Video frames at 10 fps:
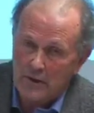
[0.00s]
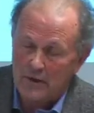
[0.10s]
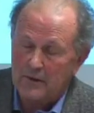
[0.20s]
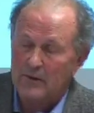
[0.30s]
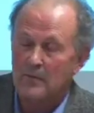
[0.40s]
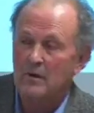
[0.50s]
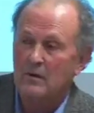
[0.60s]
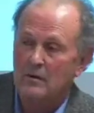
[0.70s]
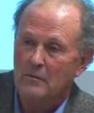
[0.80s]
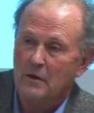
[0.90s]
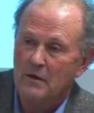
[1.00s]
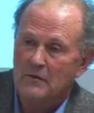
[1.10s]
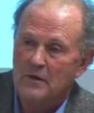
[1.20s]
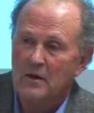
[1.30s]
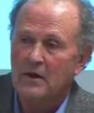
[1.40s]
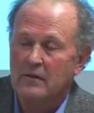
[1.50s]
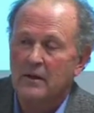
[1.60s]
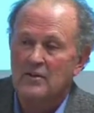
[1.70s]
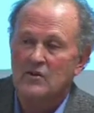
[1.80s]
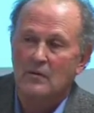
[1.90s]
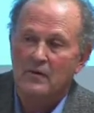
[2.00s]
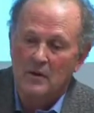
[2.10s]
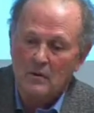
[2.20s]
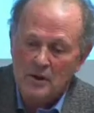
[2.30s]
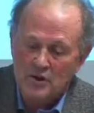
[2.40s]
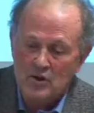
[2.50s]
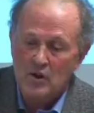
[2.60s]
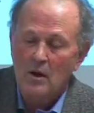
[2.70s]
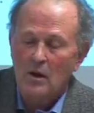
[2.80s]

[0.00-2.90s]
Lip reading: an urban economy overnight. They're something which